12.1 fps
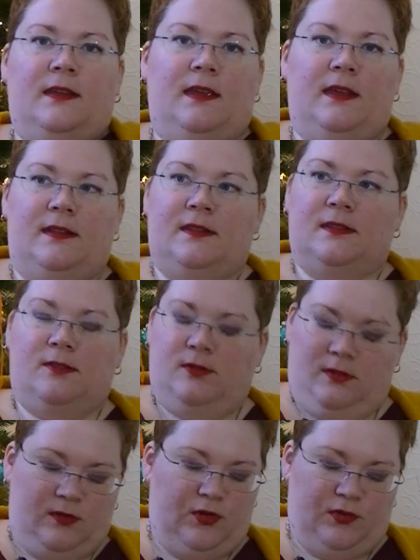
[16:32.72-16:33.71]
It's
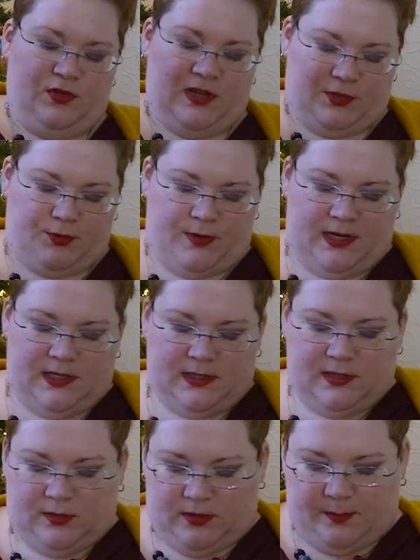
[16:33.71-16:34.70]
too saturated,
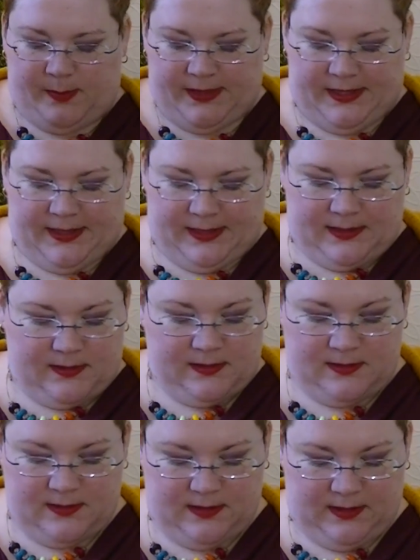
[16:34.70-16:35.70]
so it's bleeding
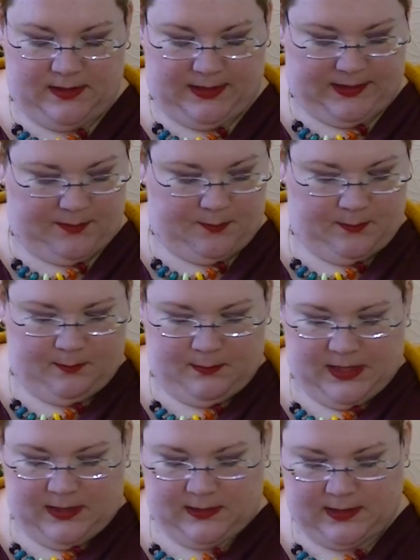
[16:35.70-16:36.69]
like a
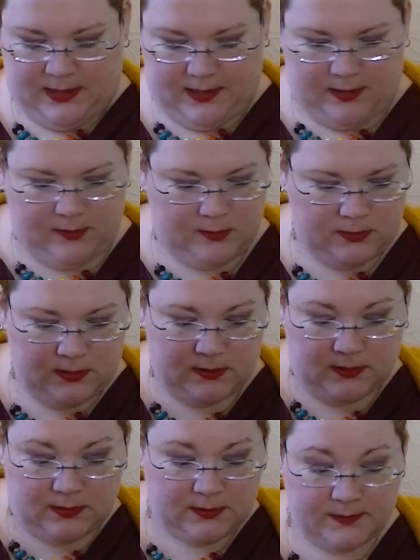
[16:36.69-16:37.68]
mad cow.
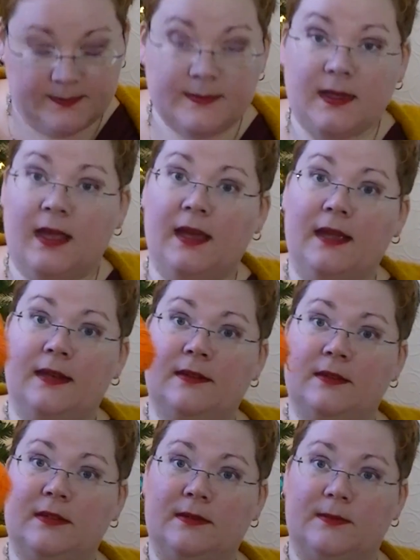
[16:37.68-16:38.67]
And,
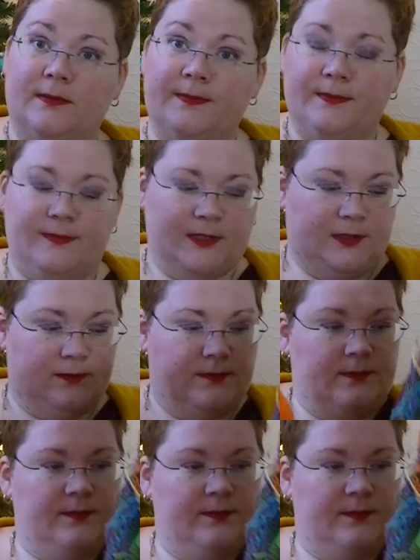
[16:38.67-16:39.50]
well,